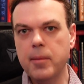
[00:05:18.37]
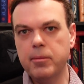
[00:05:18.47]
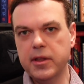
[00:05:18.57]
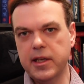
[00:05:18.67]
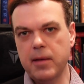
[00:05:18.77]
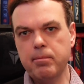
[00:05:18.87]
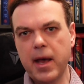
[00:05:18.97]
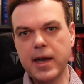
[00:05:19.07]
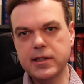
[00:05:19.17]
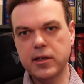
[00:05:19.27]
But the
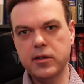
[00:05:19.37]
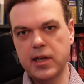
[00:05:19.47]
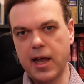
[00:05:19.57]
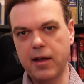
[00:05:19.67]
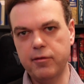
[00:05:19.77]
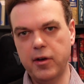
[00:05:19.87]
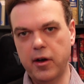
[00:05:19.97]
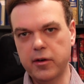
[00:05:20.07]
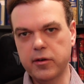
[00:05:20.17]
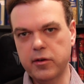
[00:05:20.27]
impact it could have
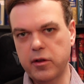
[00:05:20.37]
on